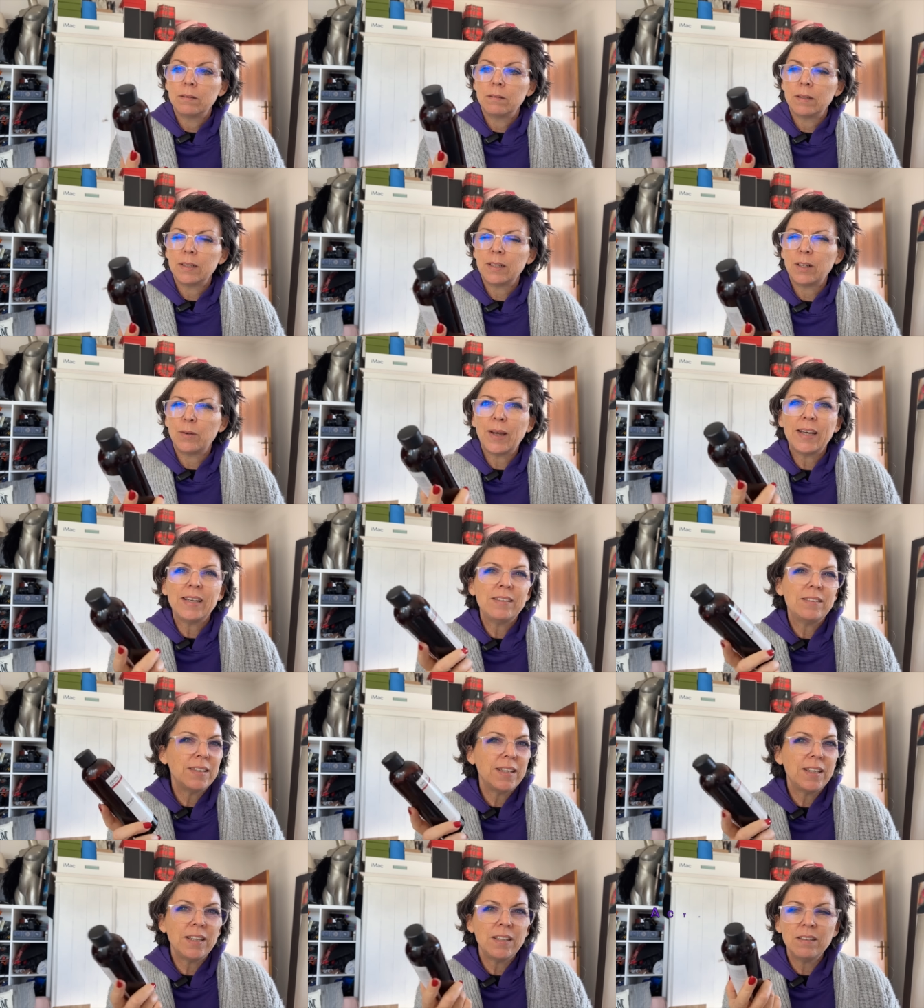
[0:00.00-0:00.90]
I know,
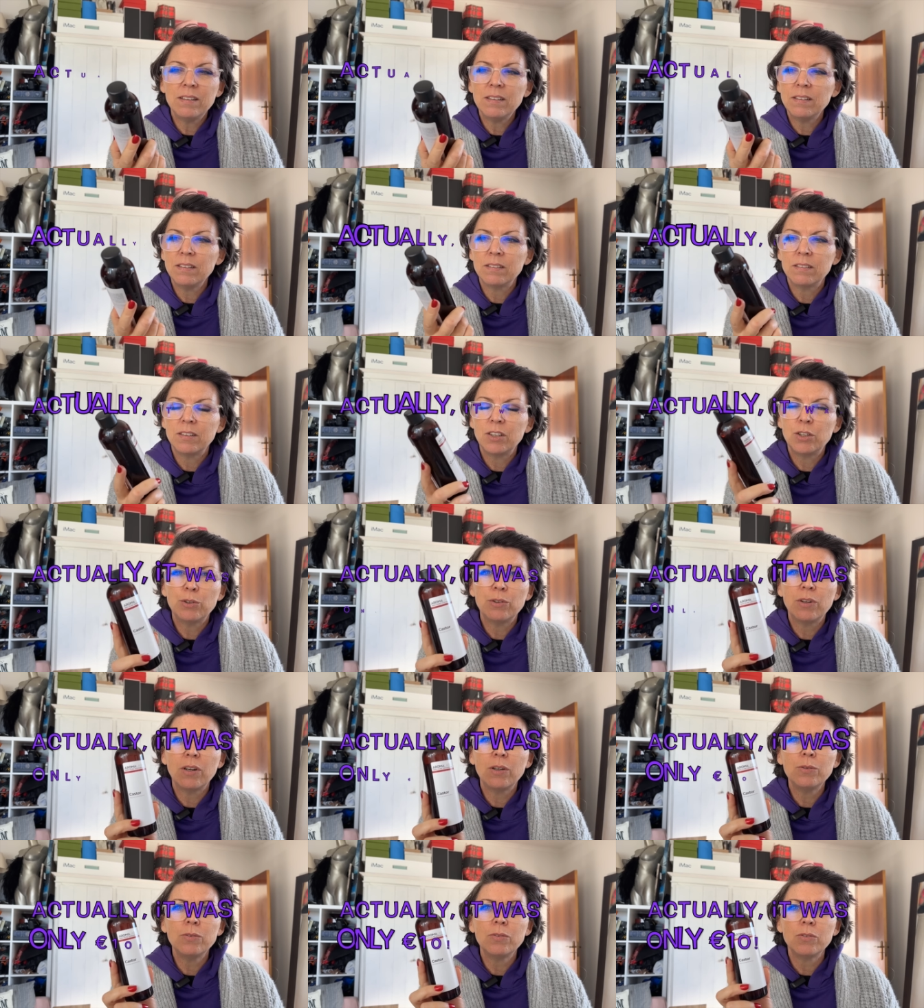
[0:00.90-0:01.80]
18
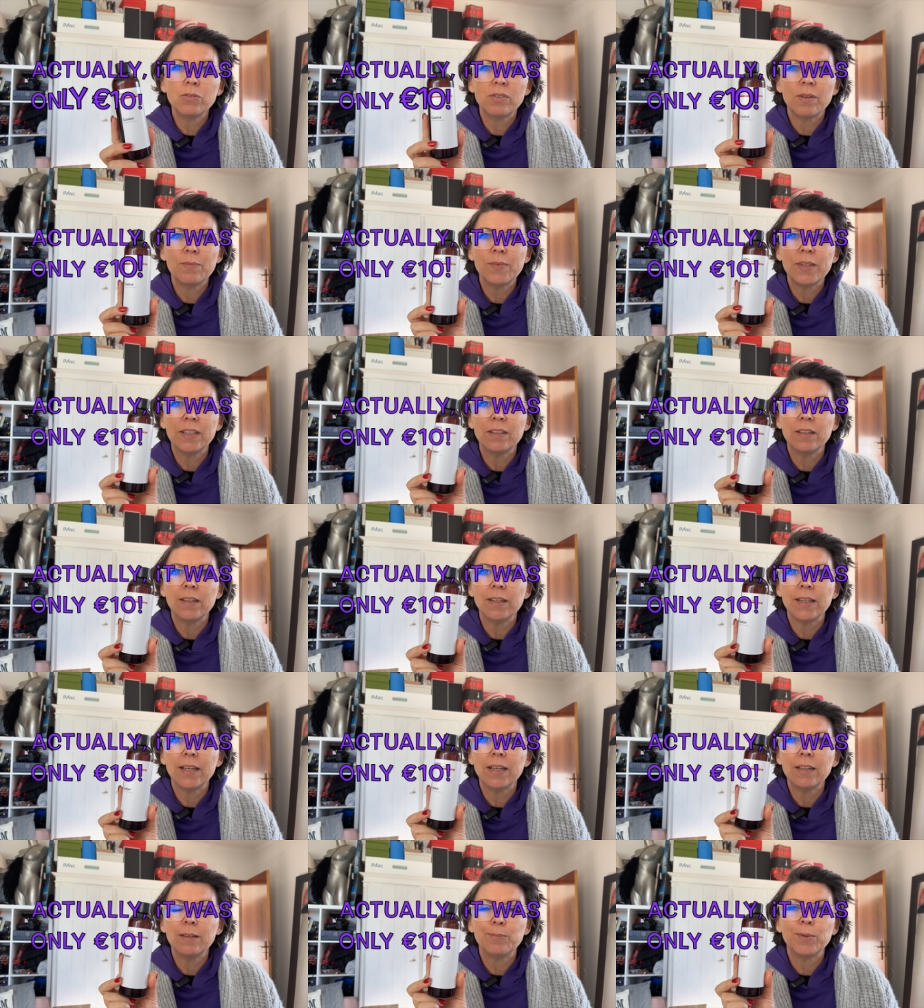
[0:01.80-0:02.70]
euros or something like
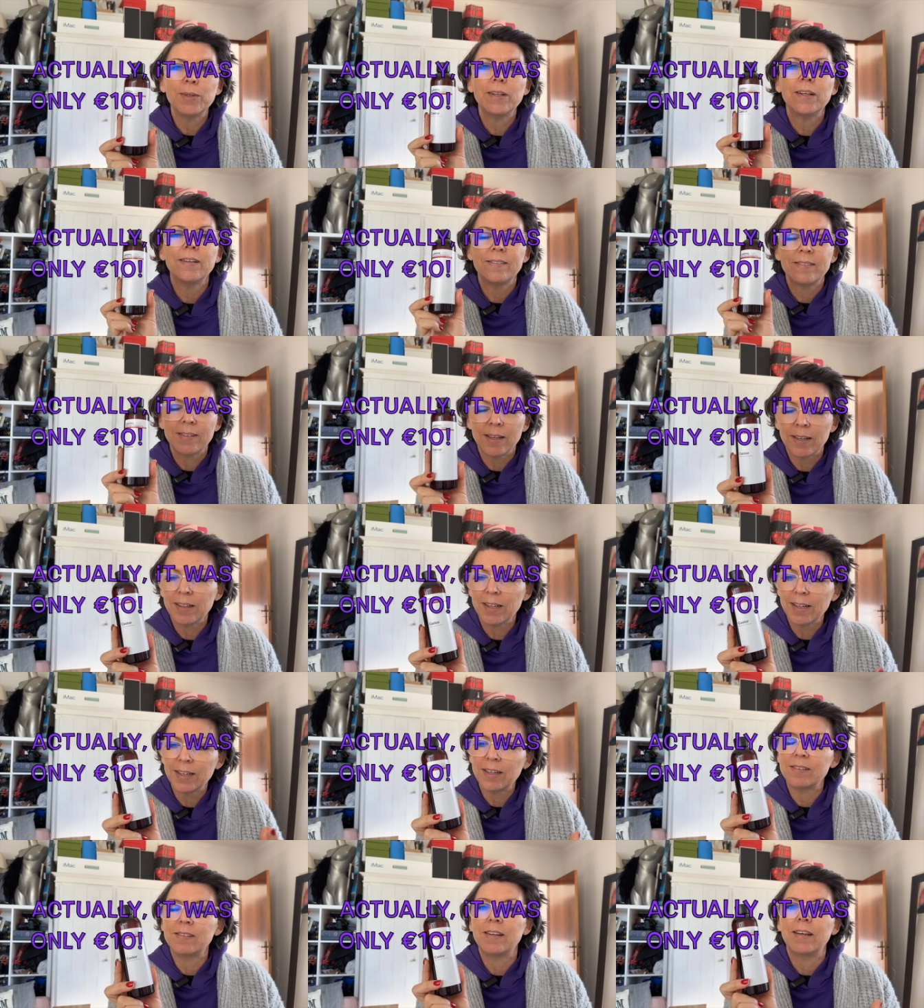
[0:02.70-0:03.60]
that. But I,
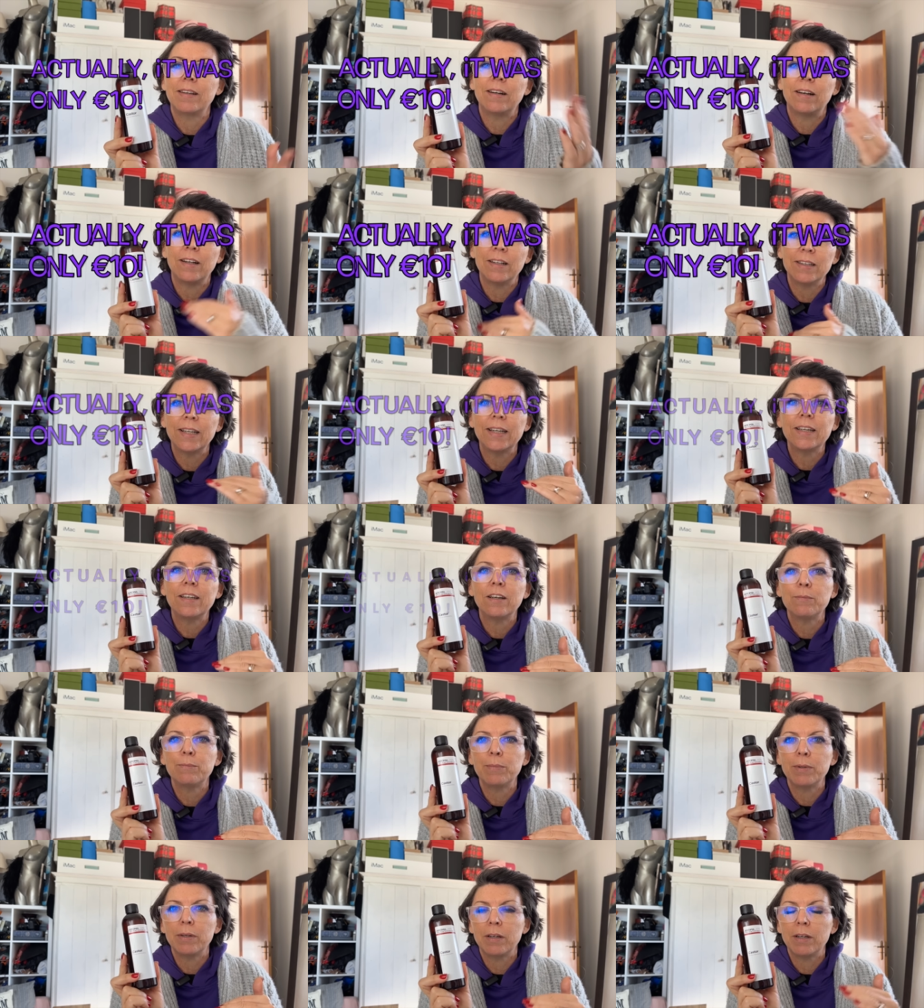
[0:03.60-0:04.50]
like I said, I'll link
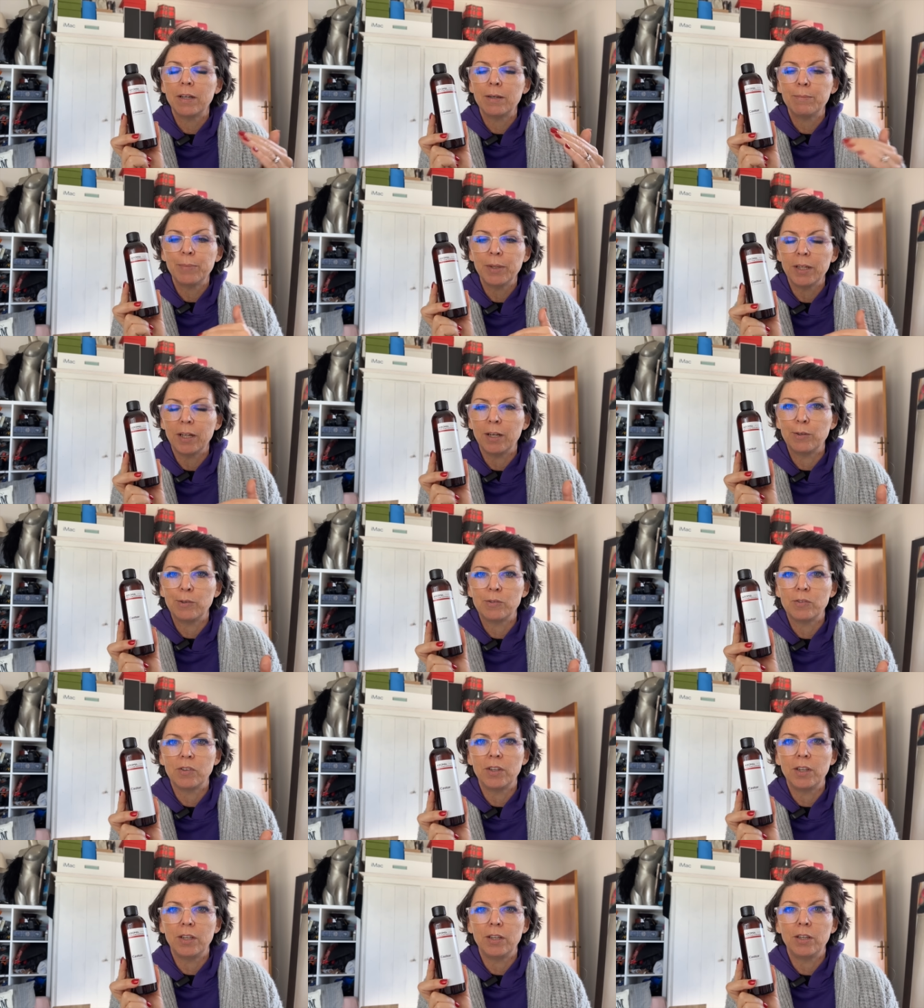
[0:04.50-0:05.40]
up um, below
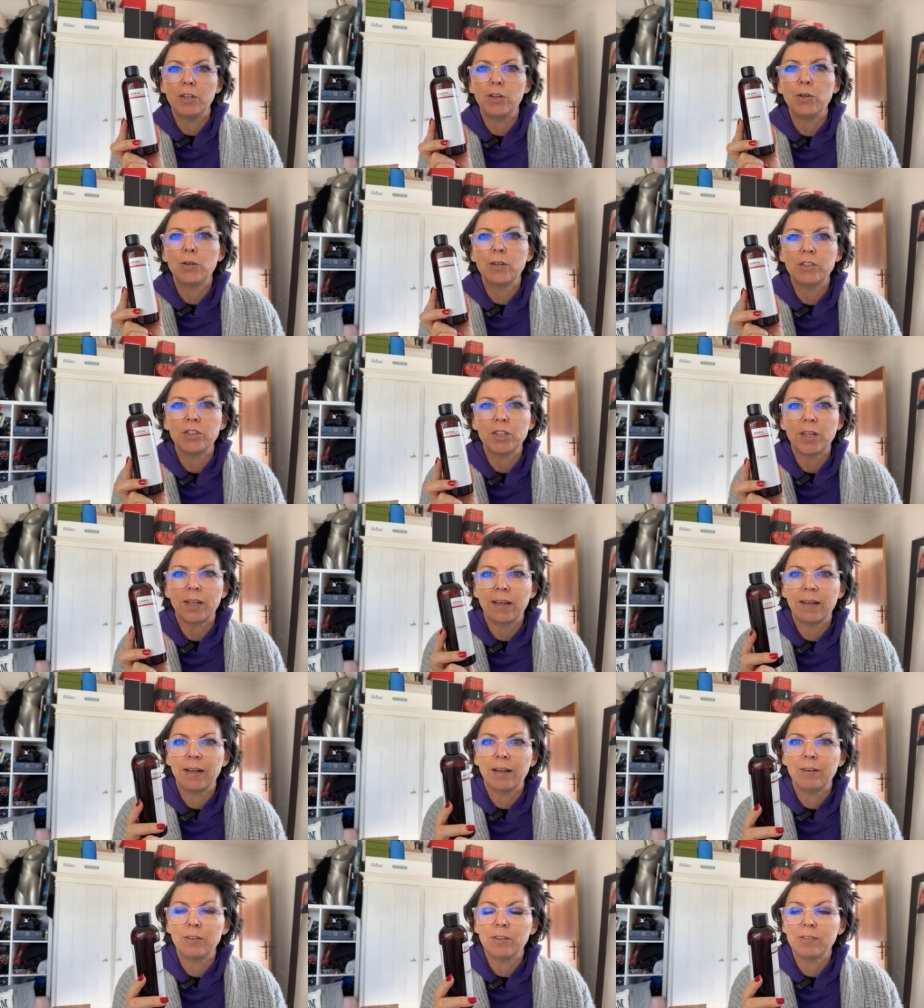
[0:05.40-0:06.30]
so you can check
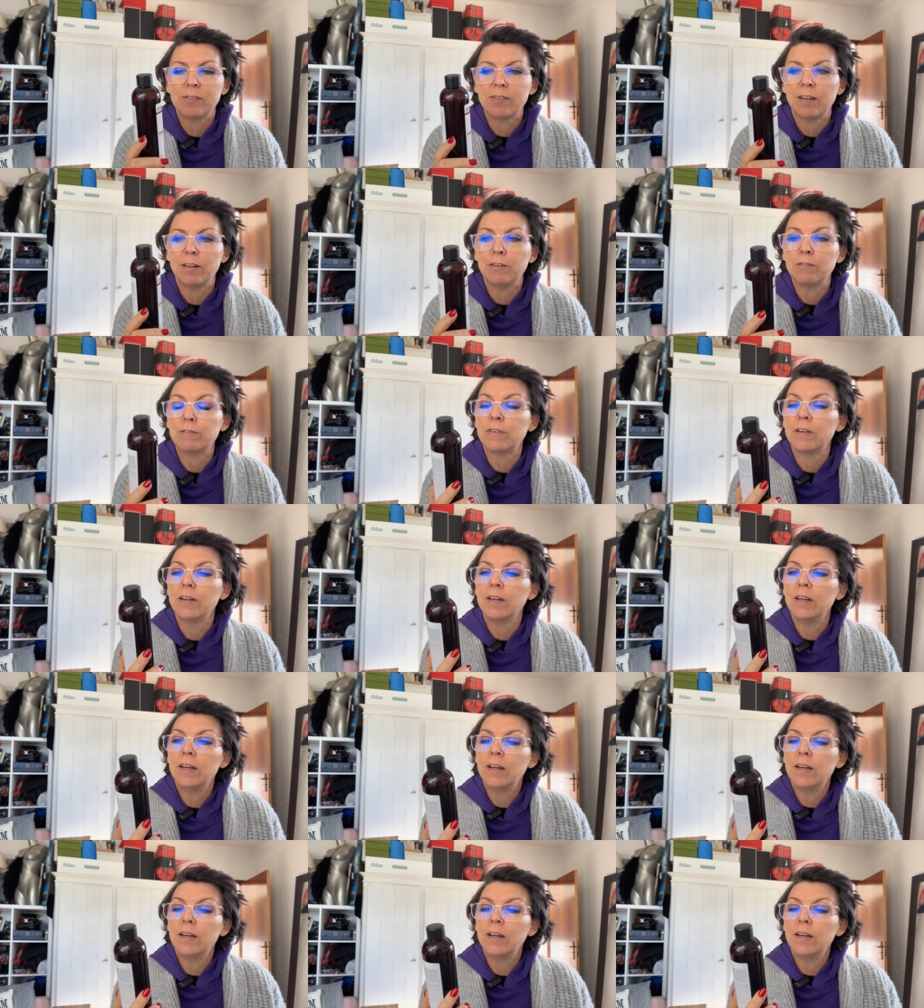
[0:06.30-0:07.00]
it out yourself.